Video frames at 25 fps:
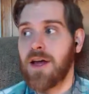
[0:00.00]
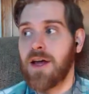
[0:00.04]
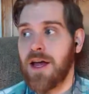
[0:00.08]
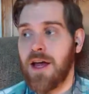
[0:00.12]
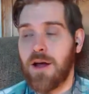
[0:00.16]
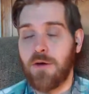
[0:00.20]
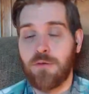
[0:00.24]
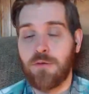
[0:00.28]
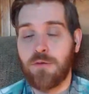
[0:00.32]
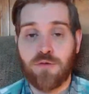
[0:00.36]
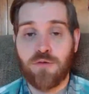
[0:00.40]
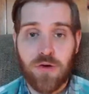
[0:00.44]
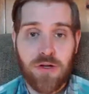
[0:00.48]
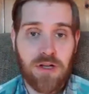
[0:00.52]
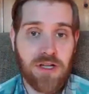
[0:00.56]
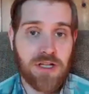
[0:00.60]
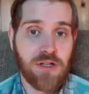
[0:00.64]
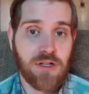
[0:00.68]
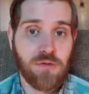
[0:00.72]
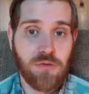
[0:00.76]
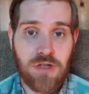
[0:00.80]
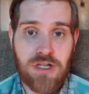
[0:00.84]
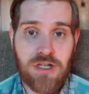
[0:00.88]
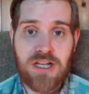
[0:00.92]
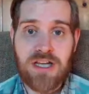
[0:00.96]
It was really
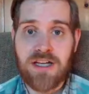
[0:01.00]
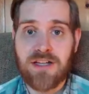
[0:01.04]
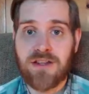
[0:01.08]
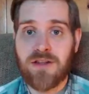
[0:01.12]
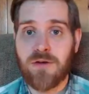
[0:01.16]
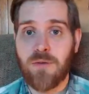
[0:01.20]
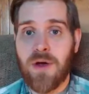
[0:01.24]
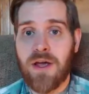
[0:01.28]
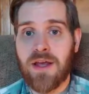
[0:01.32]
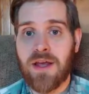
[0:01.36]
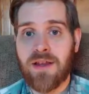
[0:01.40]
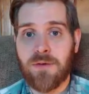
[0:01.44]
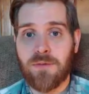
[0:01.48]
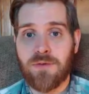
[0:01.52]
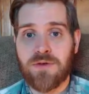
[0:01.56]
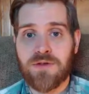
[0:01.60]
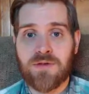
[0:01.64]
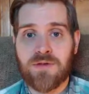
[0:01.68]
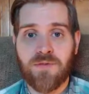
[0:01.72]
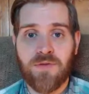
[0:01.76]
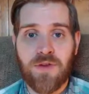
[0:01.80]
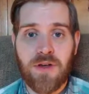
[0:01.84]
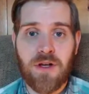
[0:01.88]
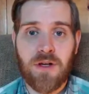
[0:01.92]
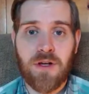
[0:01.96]
unique the way that it was
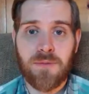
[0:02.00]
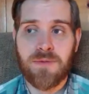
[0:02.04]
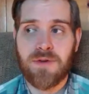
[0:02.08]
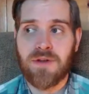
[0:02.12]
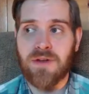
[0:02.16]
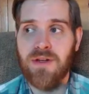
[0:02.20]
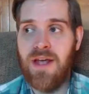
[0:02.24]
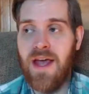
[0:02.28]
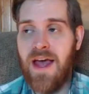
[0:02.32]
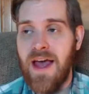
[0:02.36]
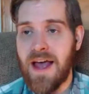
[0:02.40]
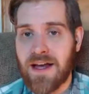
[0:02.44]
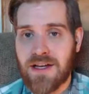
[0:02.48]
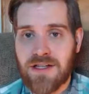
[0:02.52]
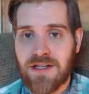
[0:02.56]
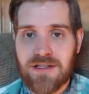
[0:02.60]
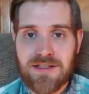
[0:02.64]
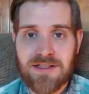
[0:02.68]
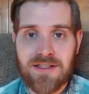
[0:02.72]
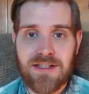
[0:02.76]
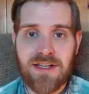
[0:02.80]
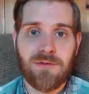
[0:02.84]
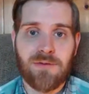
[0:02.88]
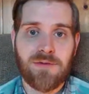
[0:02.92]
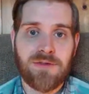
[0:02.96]
filmed and the action
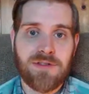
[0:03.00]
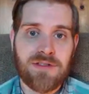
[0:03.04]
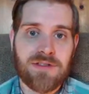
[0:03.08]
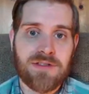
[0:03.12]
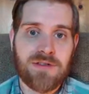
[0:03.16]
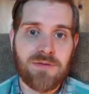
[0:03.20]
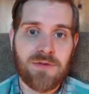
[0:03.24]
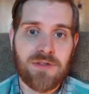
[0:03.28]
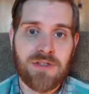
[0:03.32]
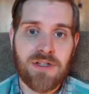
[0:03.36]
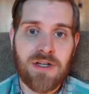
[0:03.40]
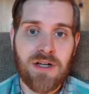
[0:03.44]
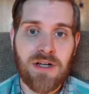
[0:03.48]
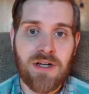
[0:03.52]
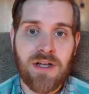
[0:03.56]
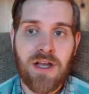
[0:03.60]
sequences were done.